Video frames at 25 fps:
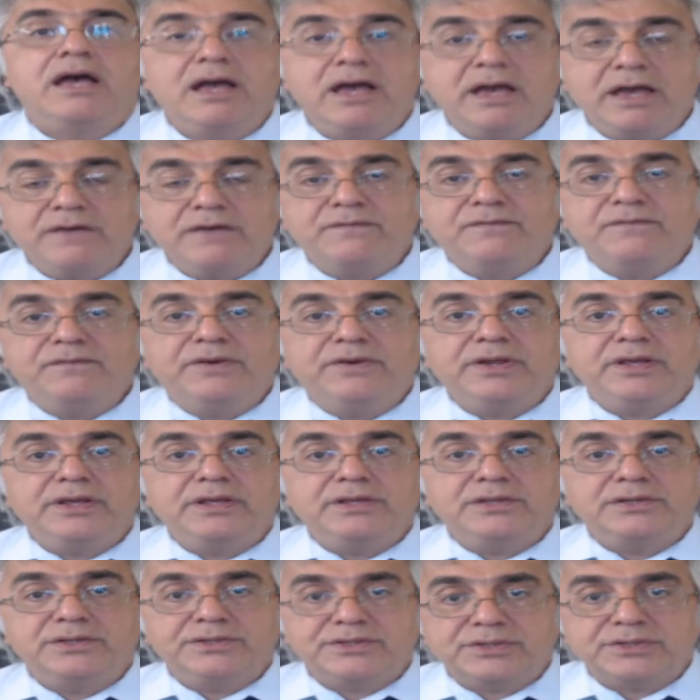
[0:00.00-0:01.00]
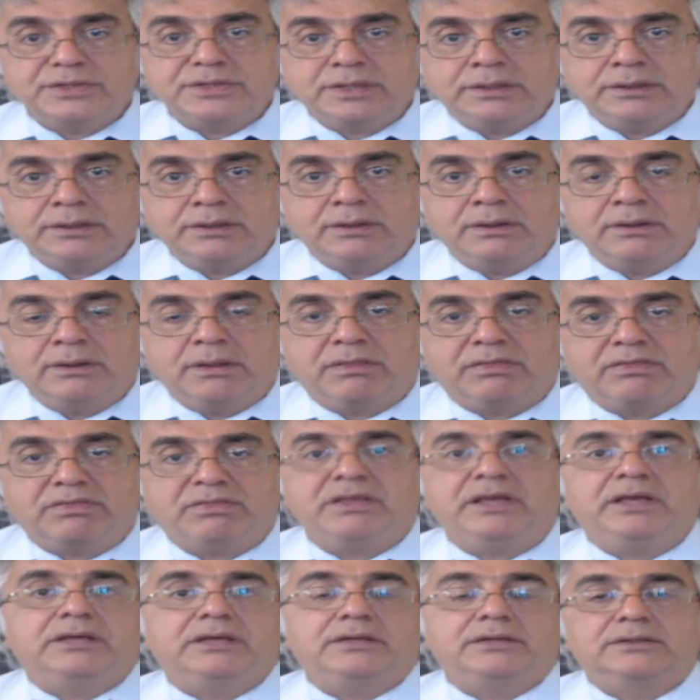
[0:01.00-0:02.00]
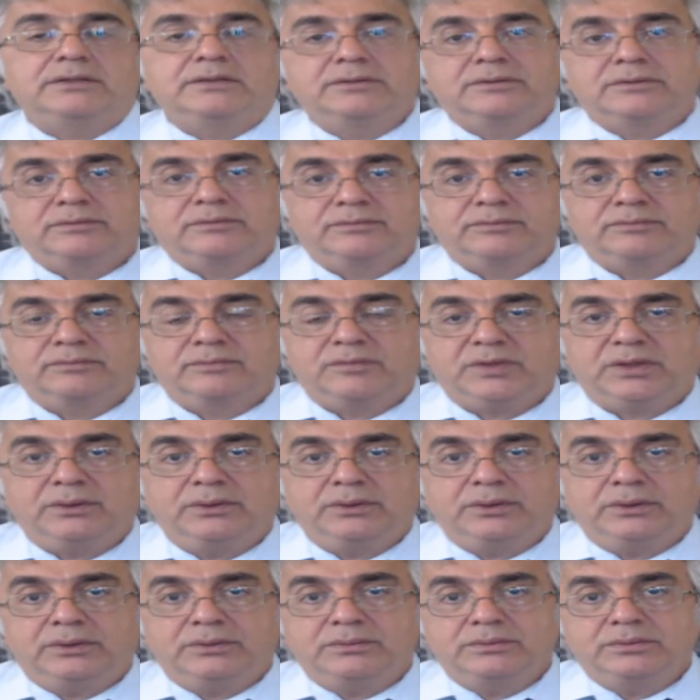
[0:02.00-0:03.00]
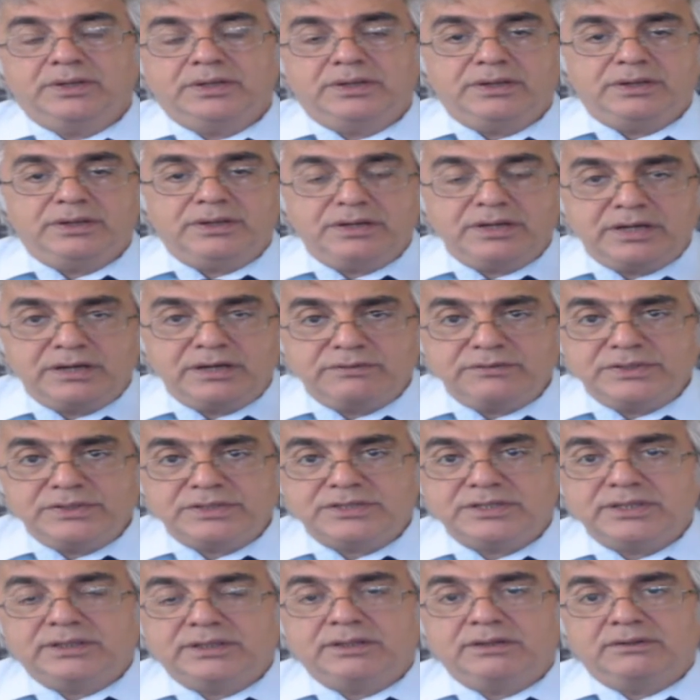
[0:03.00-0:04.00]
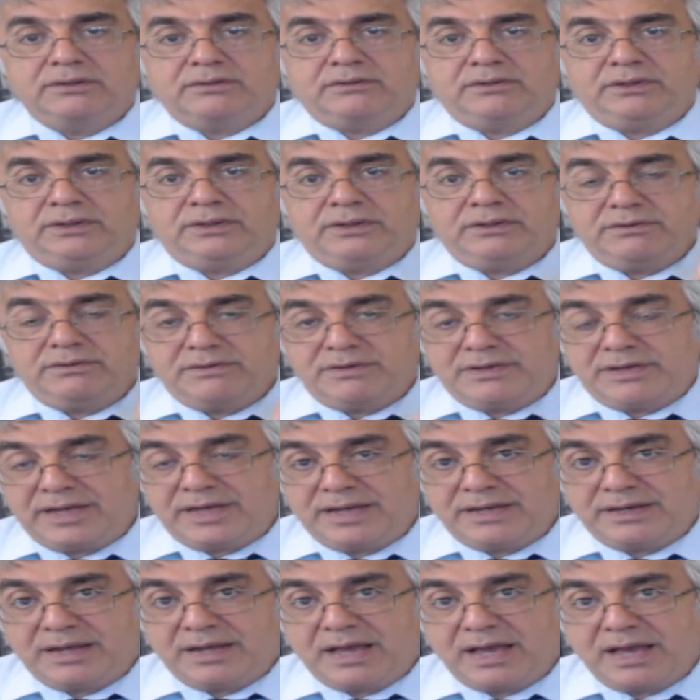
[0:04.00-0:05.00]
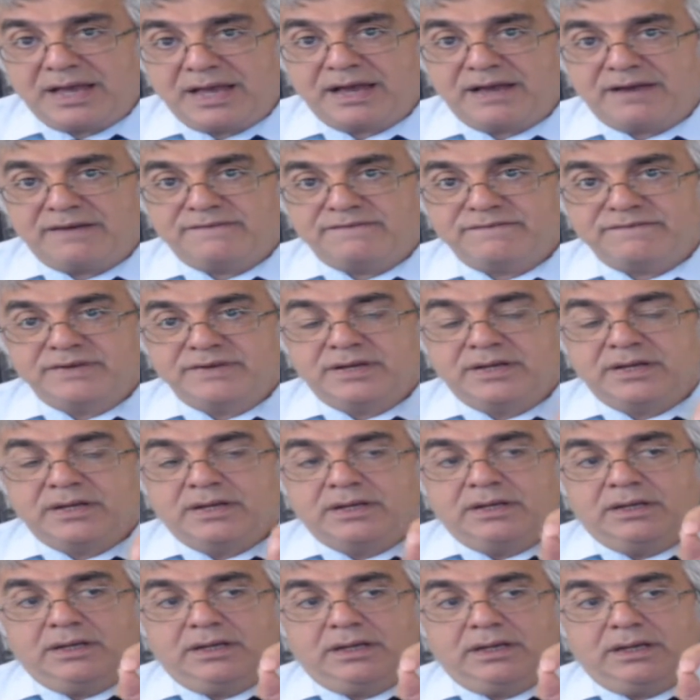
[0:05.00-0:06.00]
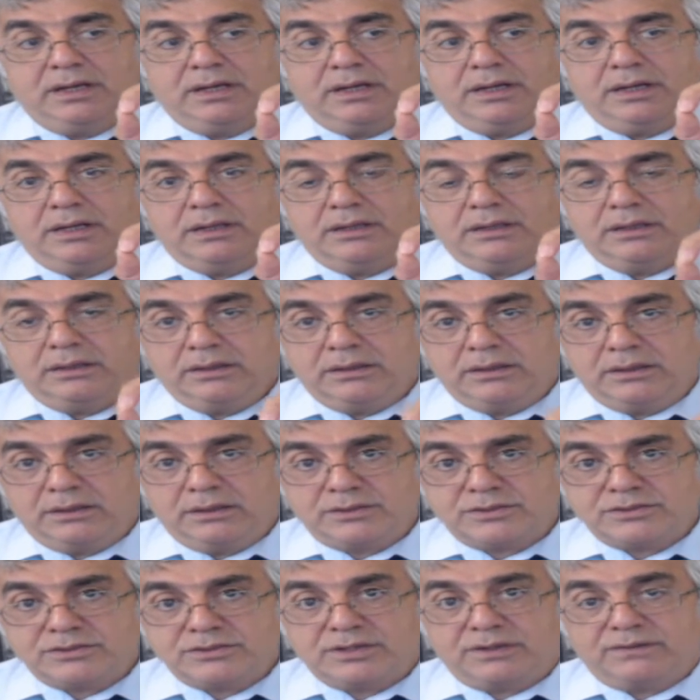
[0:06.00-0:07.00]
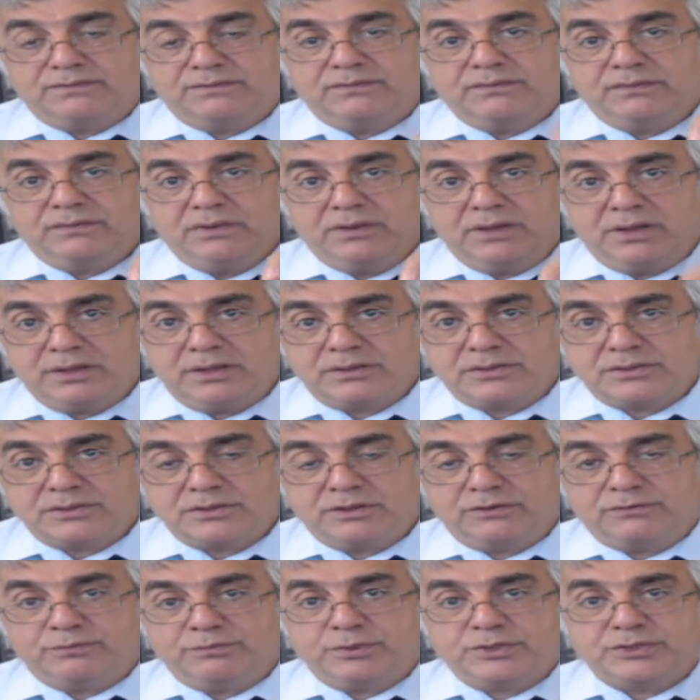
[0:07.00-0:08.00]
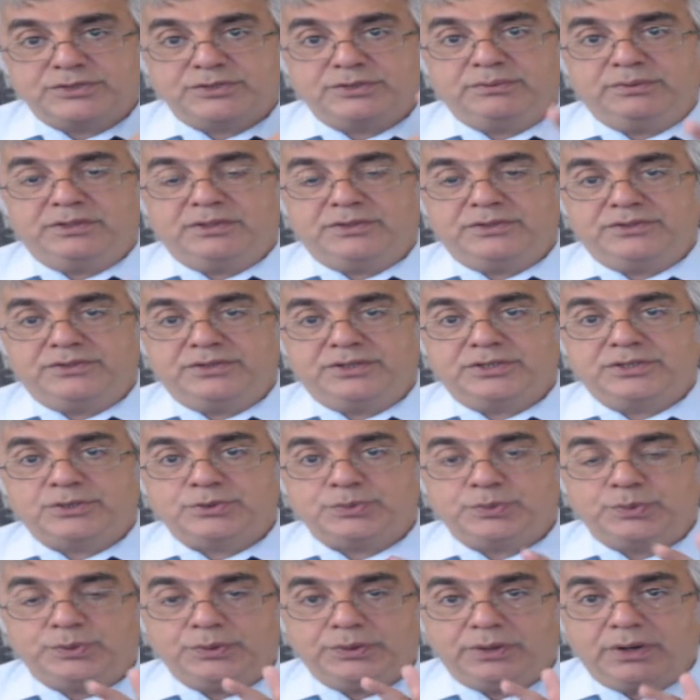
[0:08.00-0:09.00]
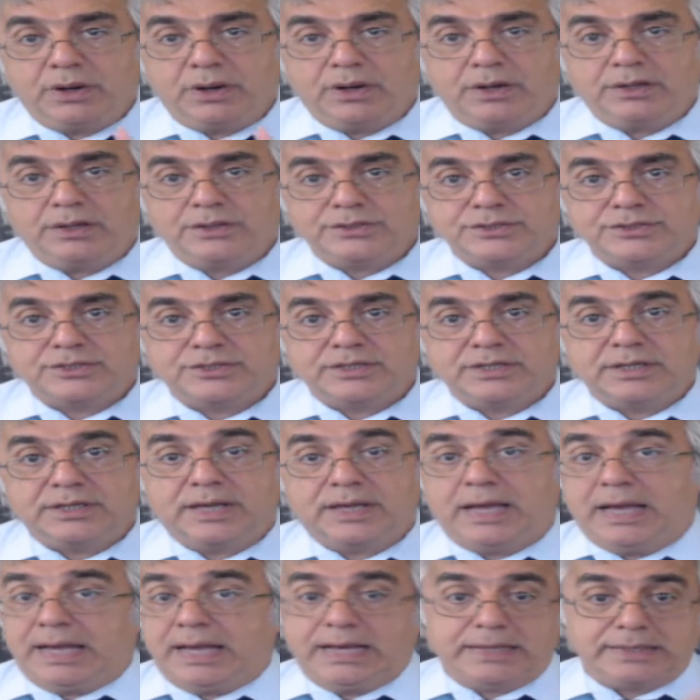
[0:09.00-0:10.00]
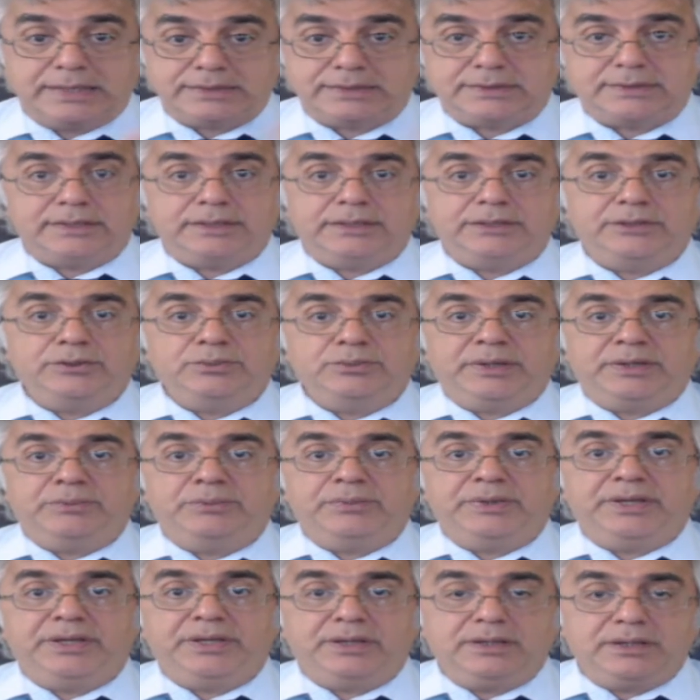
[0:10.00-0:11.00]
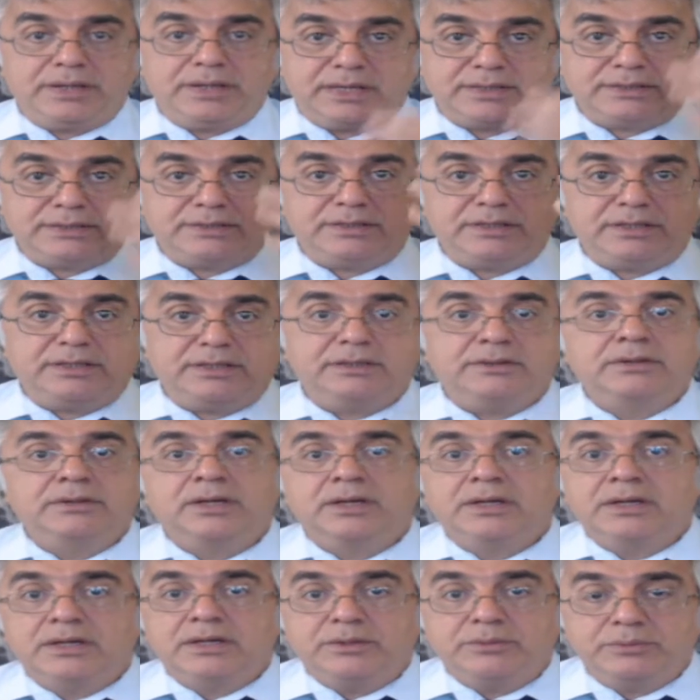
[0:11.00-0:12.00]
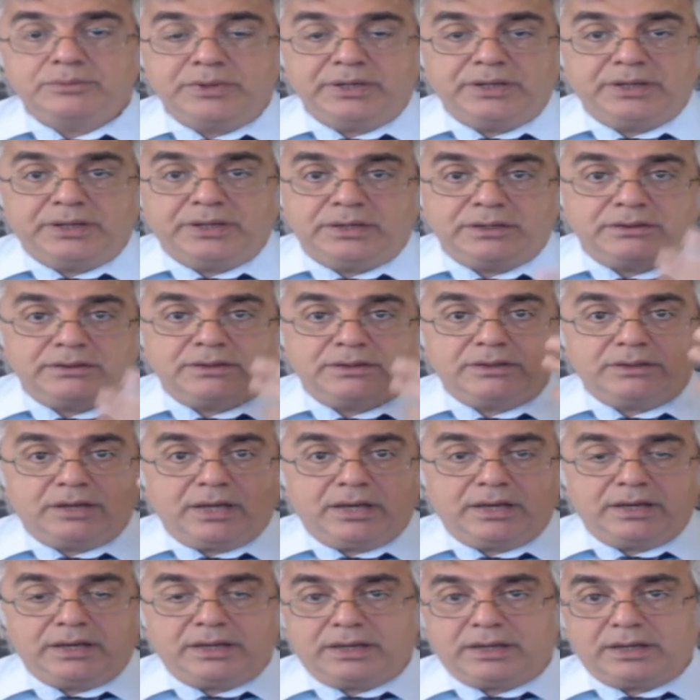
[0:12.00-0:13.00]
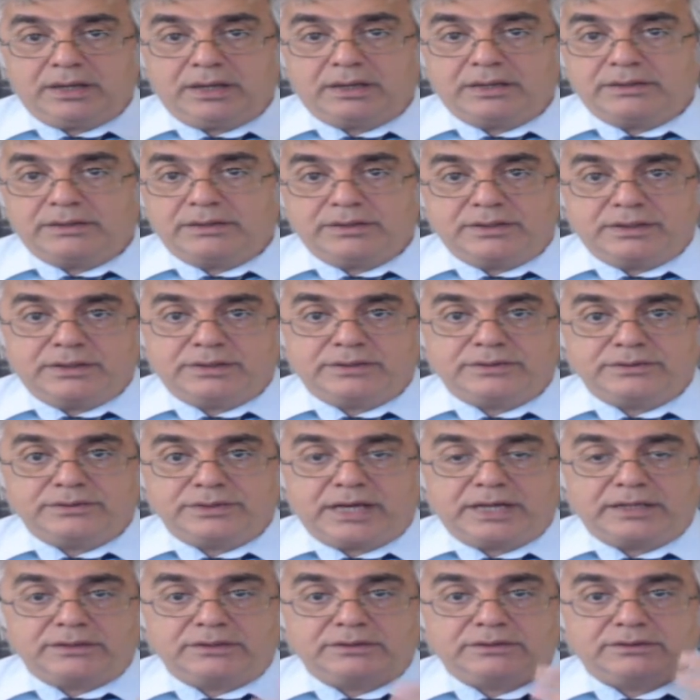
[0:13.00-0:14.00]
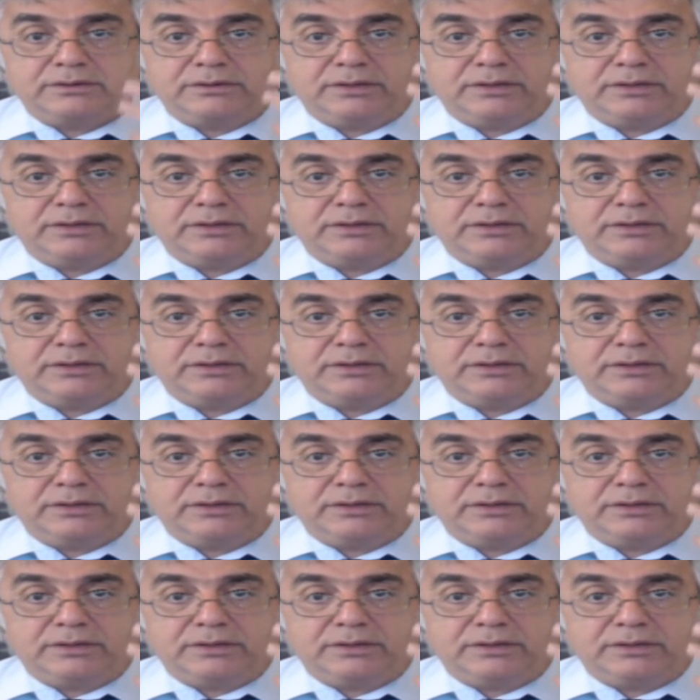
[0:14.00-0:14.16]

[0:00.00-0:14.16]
every single thing. Every single thing can have lots of possibilities for us as the human being, as the being that